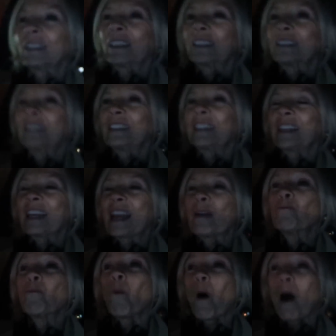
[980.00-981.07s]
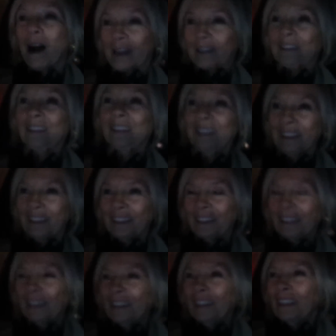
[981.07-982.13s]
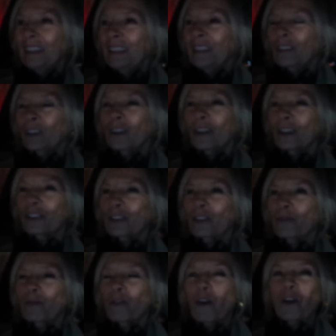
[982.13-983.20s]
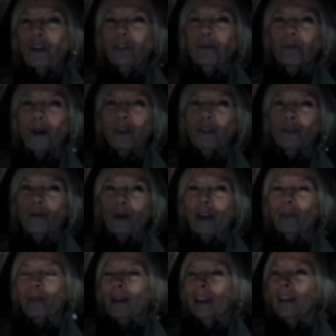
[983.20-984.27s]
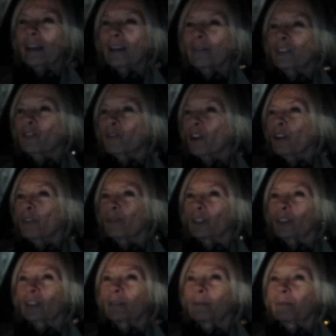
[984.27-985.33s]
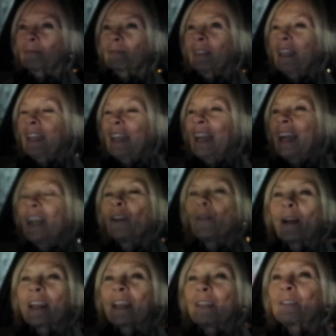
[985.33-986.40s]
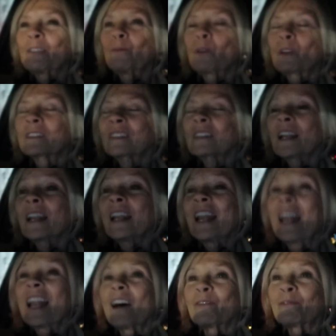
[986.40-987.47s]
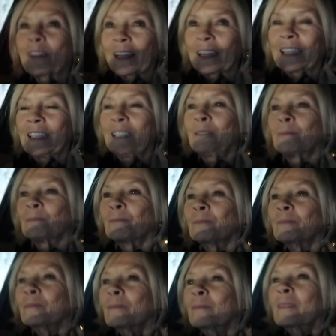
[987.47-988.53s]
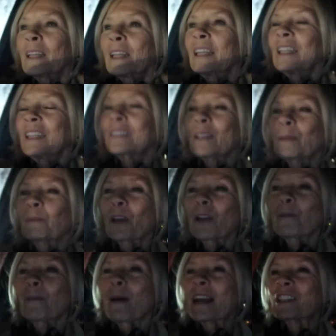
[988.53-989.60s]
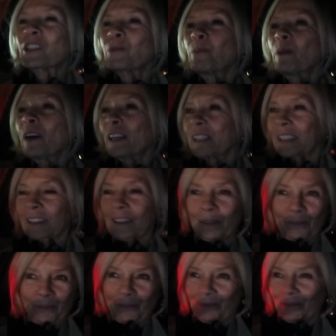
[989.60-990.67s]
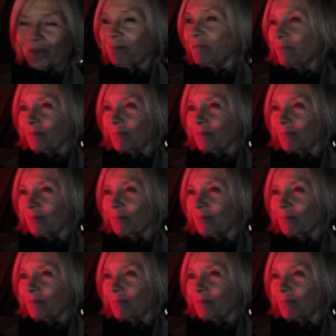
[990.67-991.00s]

And the M1, gosh, the first motorway really I ever drove on. Anyway, what's lovely is I'm going back to Myrtle.